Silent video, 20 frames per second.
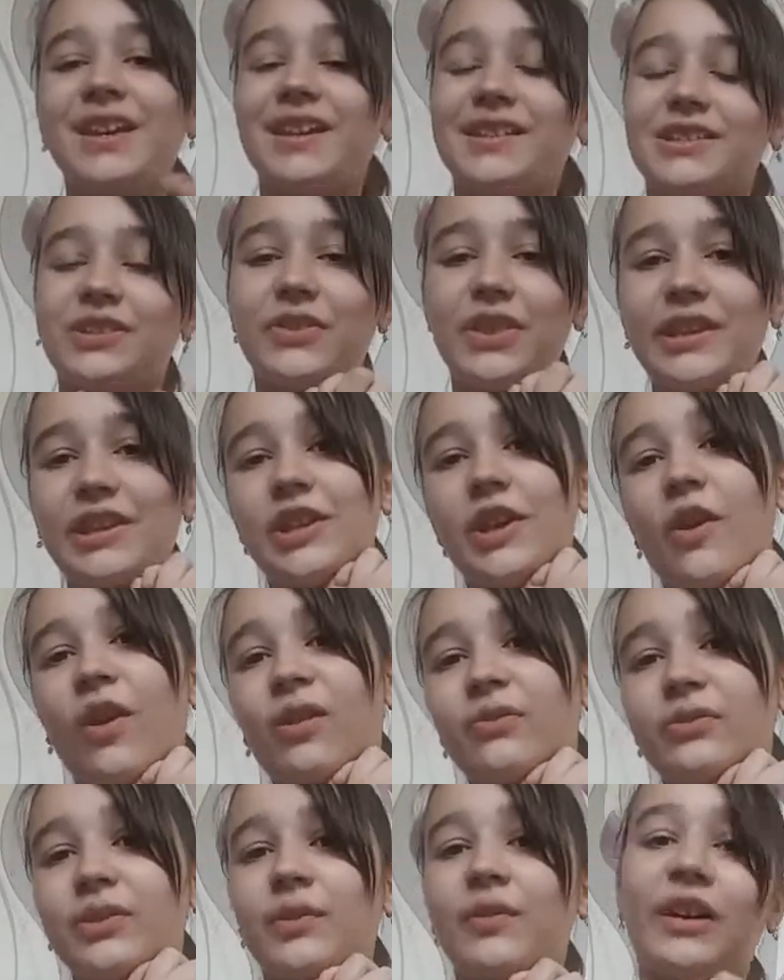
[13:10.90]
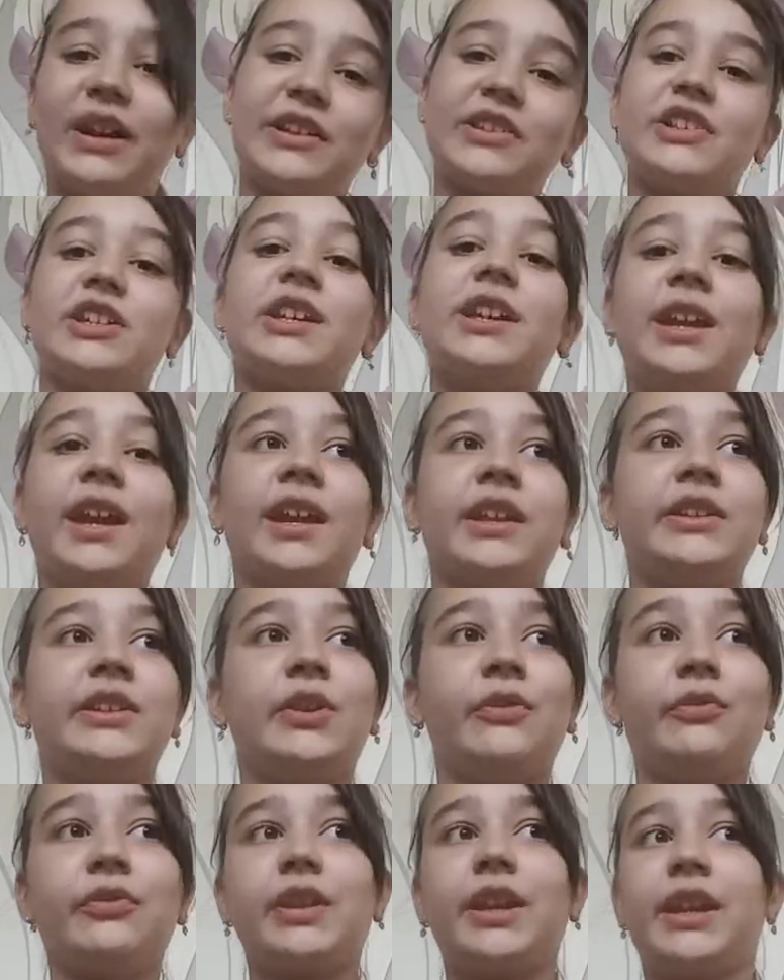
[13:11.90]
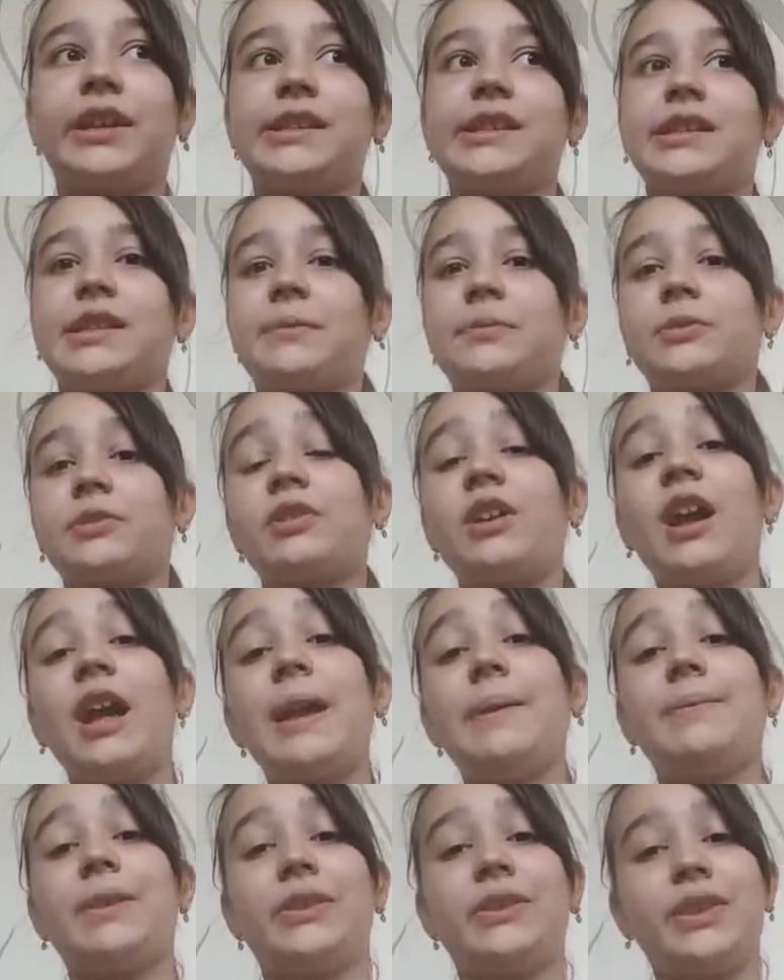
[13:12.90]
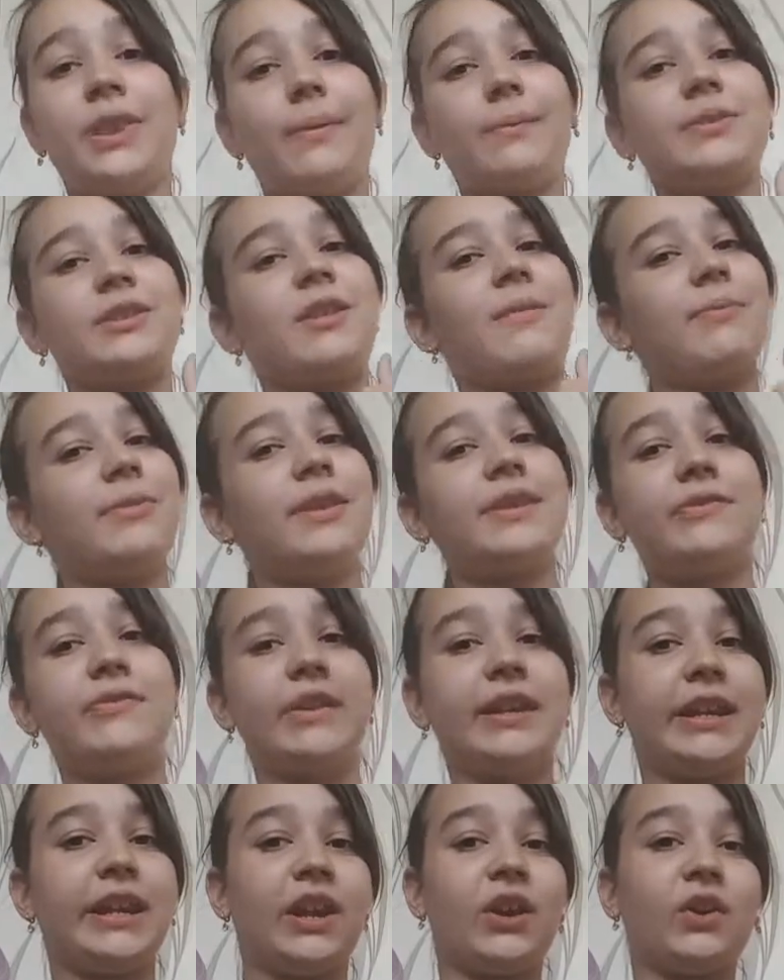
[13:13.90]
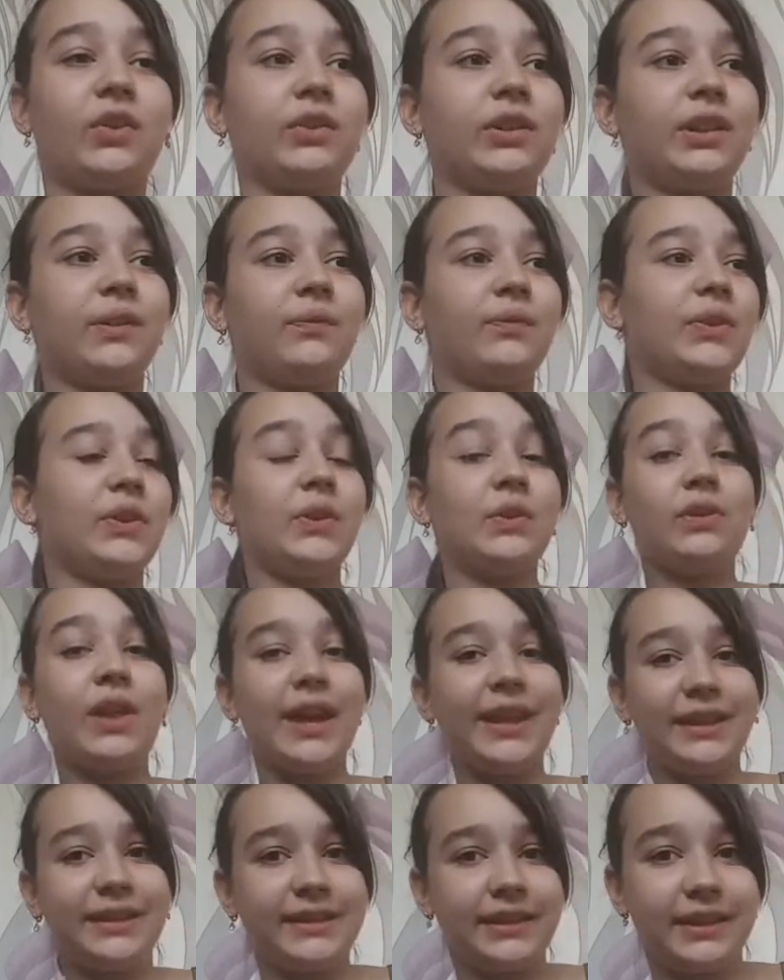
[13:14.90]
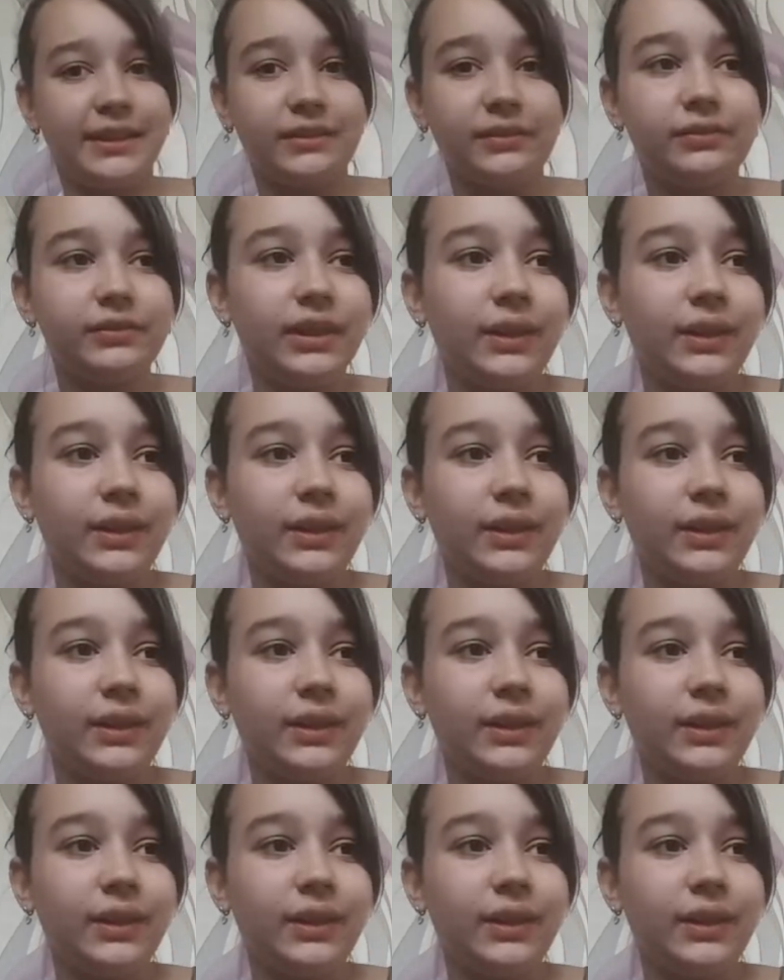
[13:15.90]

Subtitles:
so thank you all for watching, and don't forget to subscribe and thumbs up this video if you liked it.